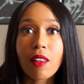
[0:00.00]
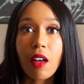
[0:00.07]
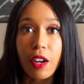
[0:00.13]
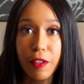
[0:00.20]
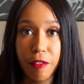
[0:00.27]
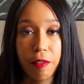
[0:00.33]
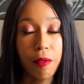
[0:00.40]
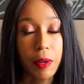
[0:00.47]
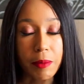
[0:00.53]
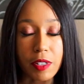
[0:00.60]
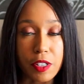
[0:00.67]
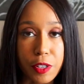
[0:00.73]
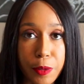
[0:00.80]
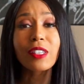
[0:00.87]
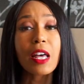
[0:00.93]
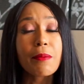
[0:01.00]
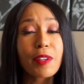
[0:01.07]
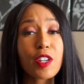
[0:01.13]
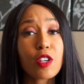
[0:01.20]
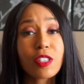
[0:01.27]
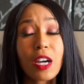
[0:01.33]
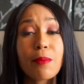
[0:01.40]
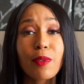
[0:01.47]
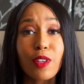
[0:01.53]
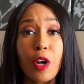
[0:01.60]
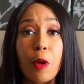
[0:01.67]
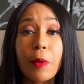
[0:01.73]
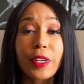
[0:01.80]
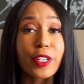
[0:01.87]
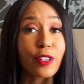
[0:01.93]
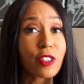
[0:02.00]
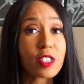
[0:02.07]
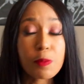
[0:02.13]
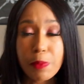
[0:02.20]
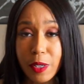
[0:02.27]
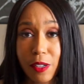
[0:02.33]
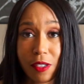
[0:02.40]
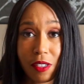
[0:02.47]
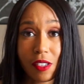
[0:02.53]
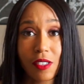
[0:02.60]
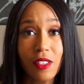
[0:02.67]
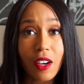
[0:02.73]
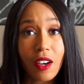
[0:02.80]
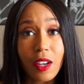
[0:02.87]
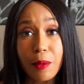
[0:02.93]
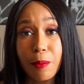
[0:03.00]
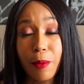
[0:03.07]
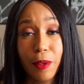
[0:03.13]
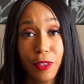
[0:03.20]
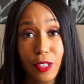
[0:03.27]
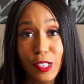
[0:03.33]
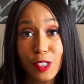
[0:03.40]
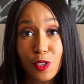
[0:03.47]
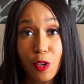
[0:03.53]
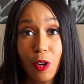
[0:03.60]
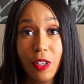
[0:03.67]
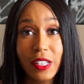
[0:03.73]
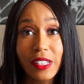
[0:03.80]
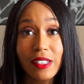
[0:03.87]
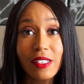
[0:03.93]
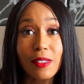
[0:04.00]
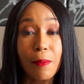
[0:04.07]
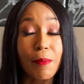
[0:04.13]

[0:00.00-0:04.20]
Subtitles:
lot of women do. Let me know down below what your experiences on birth control is.